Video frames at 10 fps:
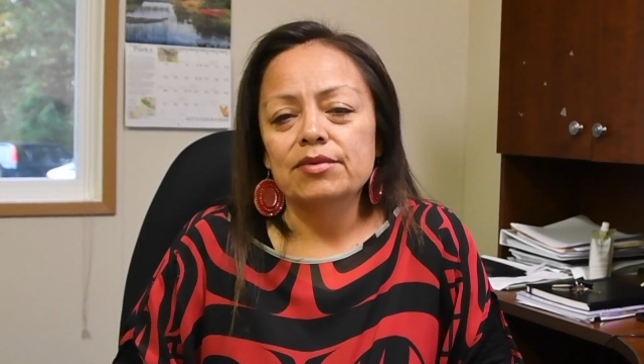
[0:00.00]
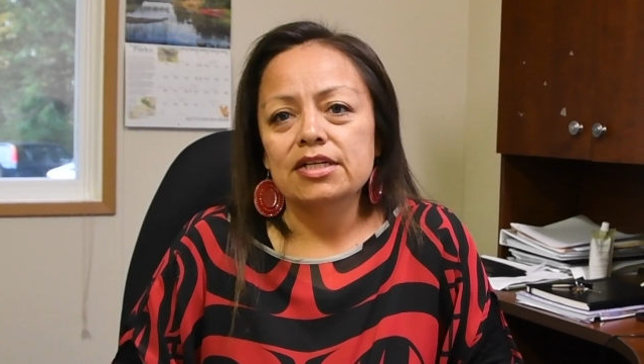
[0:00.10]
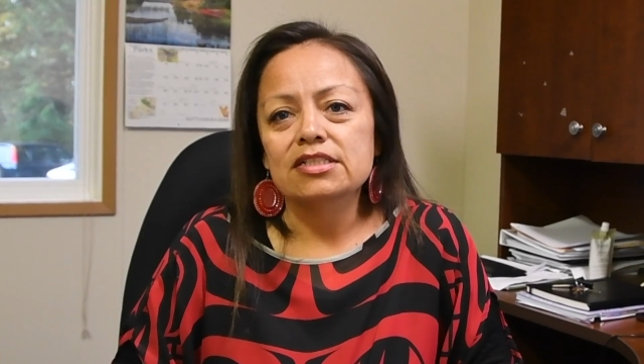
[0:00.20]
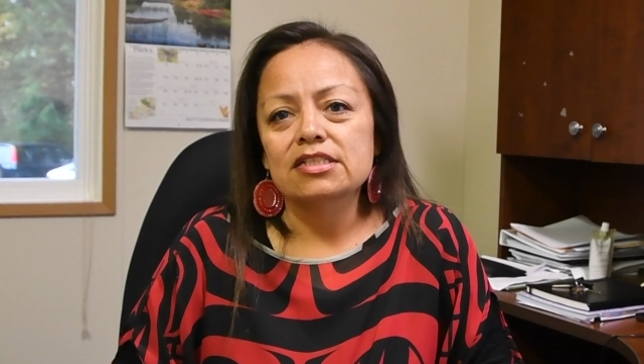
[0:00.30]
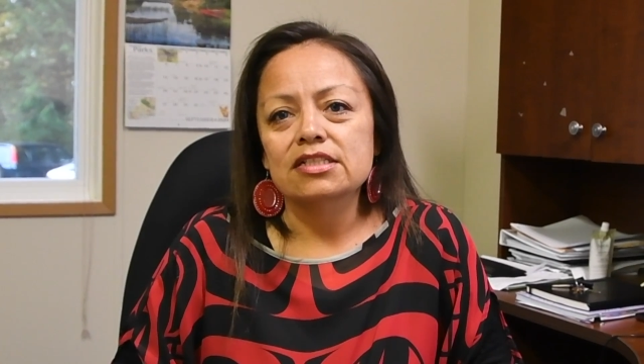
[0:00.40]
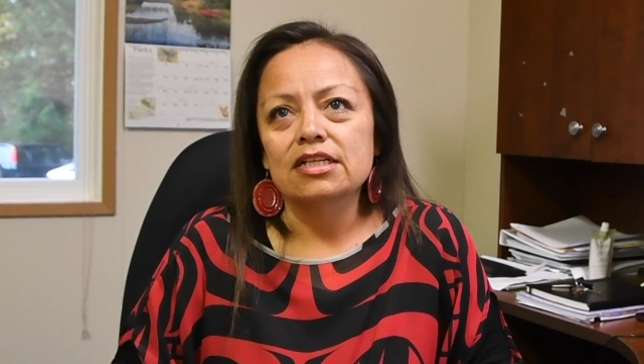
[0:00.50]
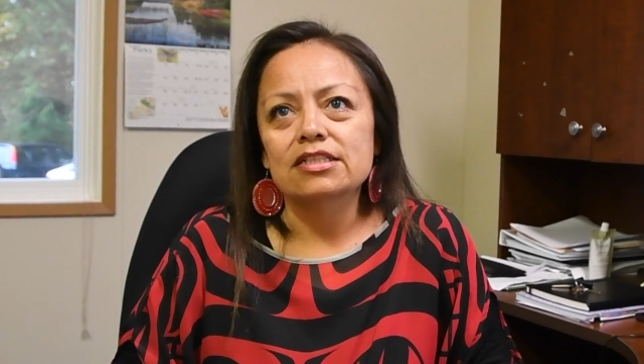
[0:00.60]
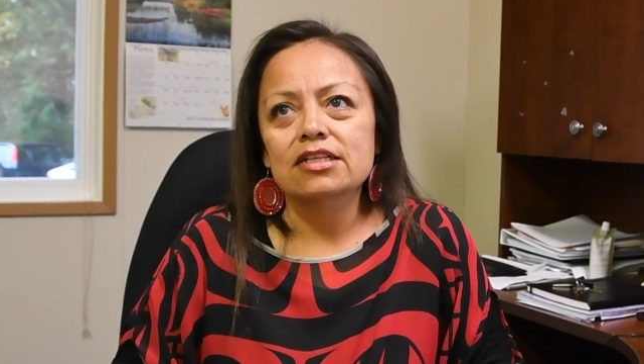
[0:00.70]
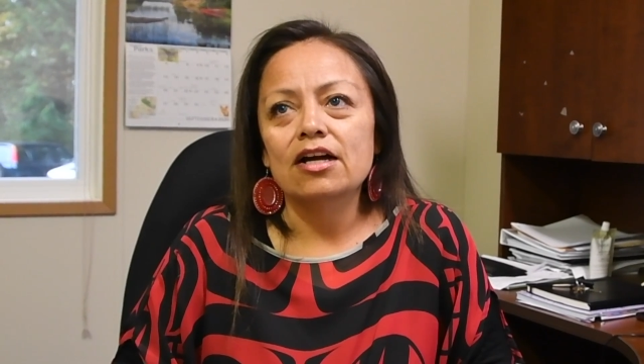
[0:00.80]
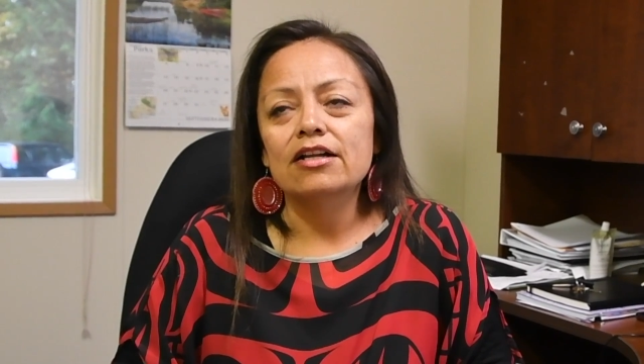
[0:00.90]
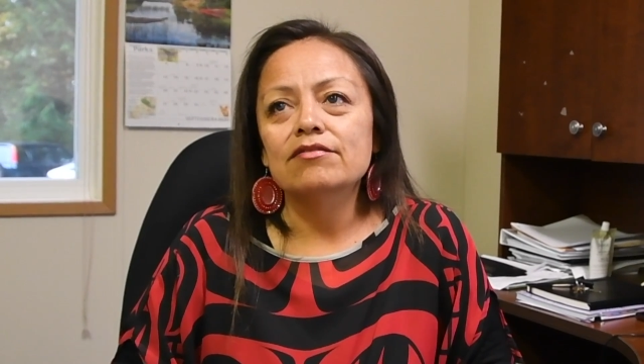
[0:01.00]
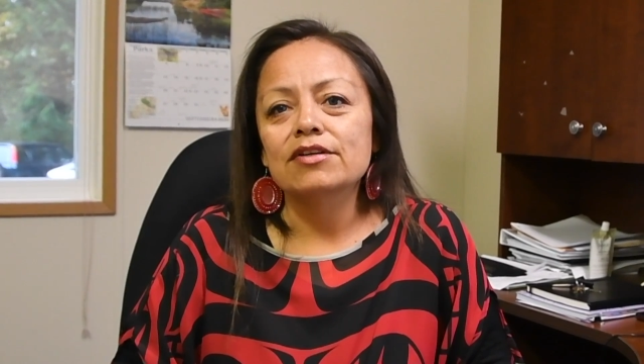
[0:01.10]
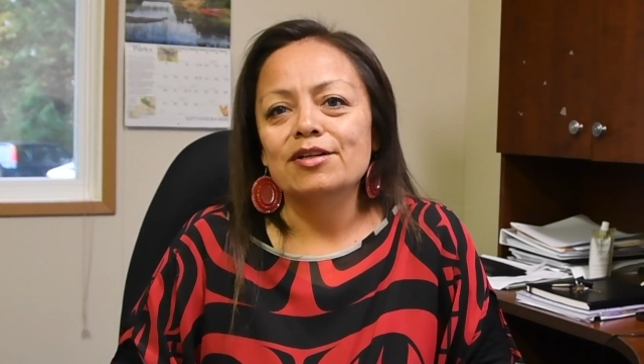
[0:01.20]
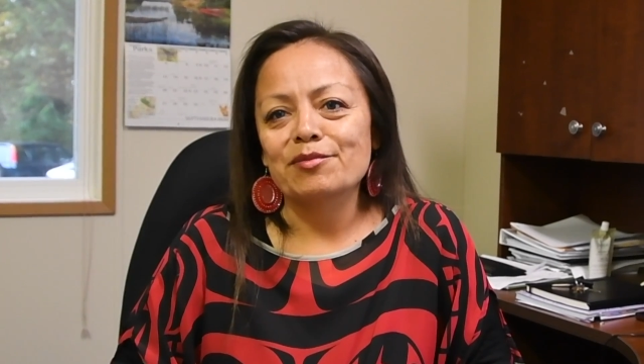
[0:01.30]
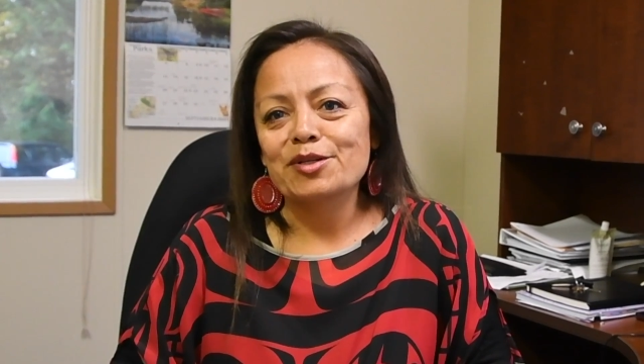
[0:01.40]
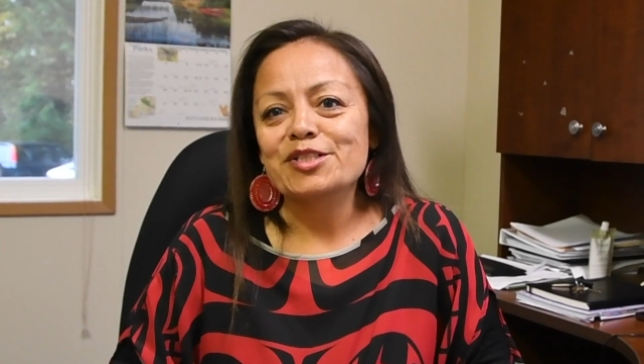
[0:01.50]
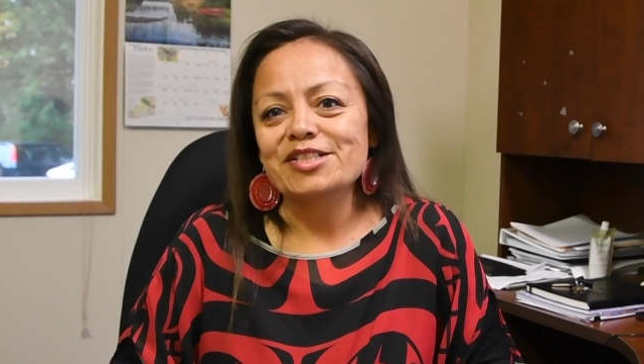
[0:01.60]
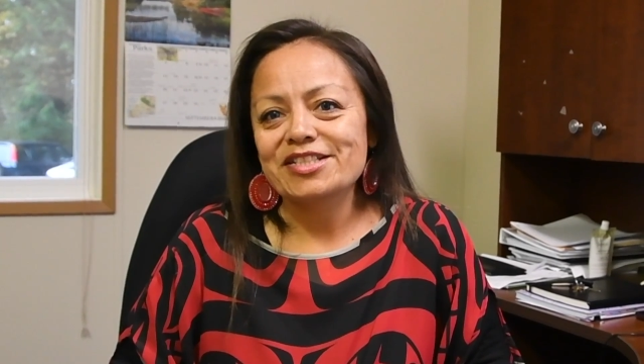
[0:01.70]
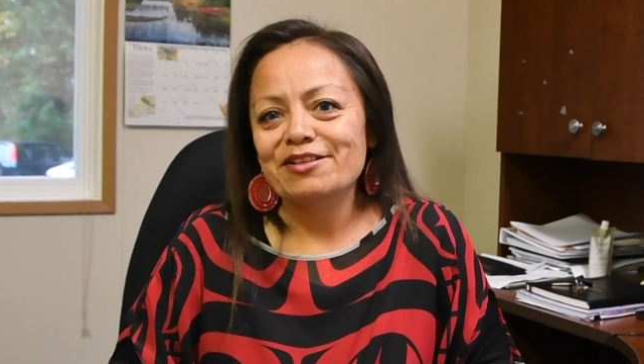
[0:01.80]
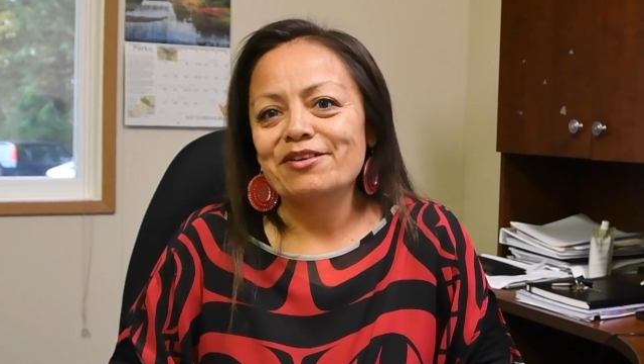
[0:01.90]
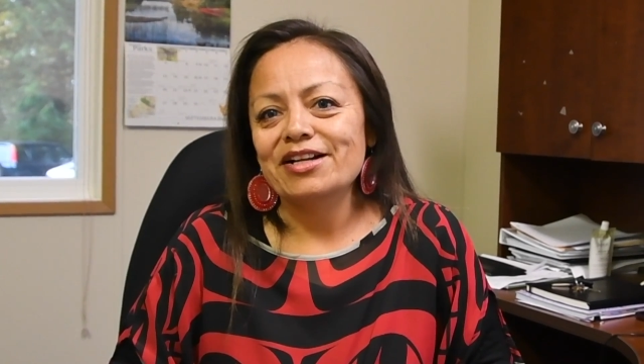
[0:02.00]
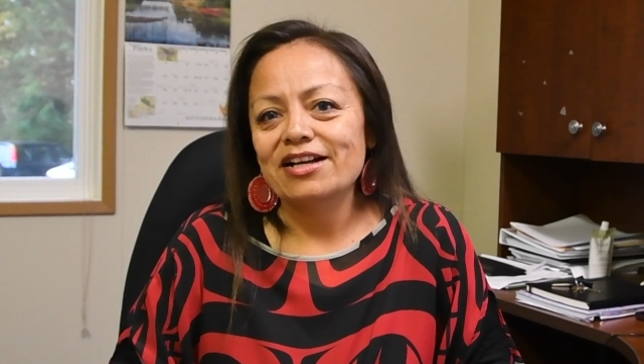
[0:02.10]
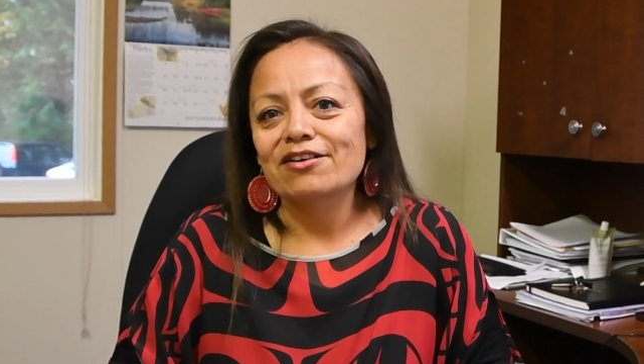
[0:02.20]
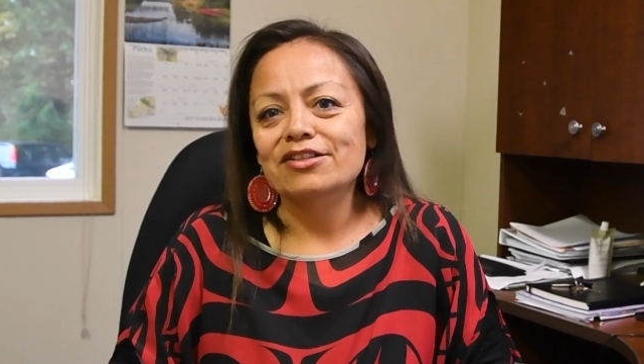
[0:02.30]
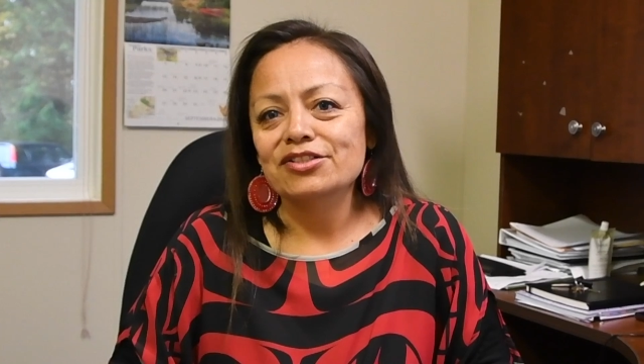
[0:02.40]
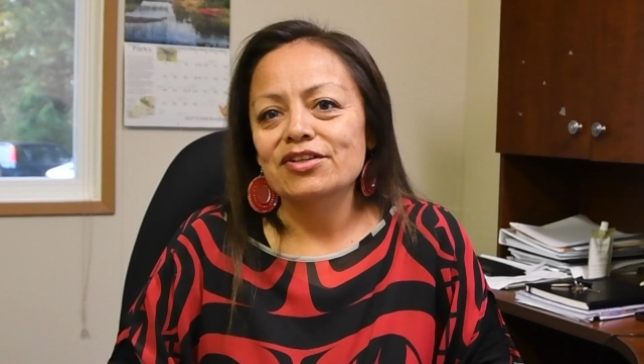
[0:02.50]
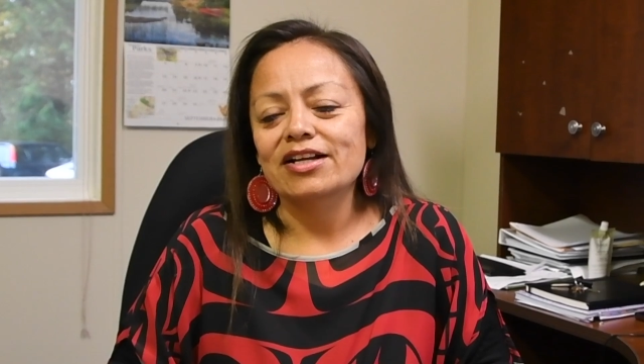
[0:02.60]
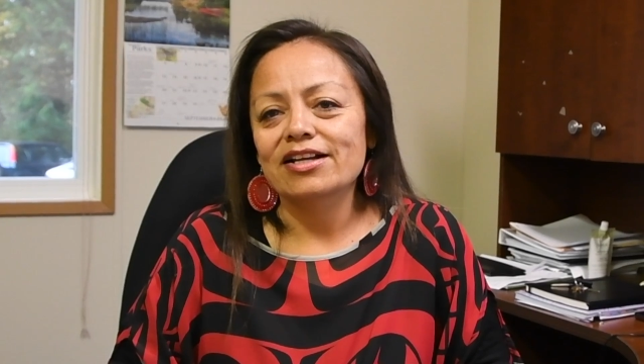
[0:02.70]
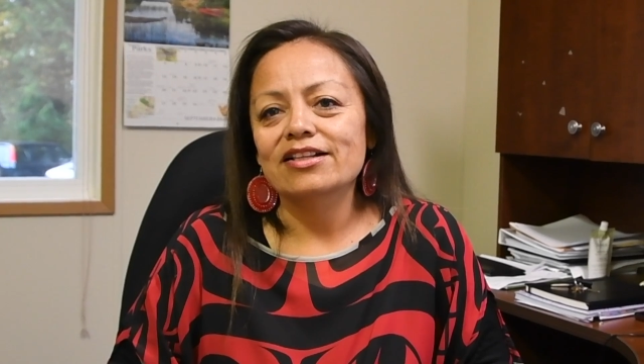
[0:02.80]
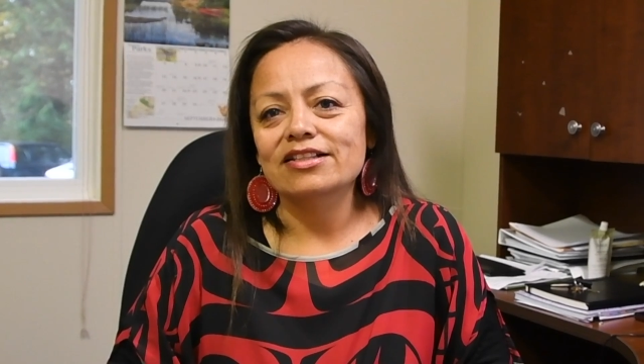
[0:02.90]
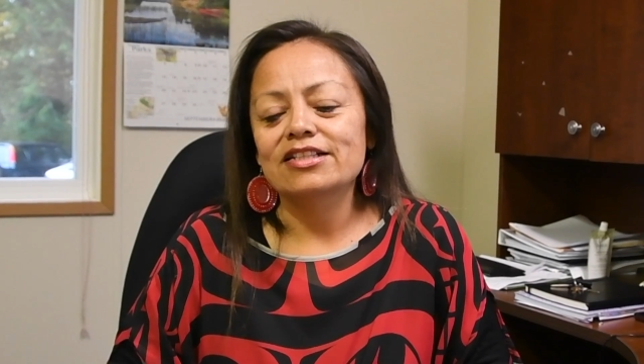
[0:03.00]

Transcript: because it's kind of an emergency right now to try and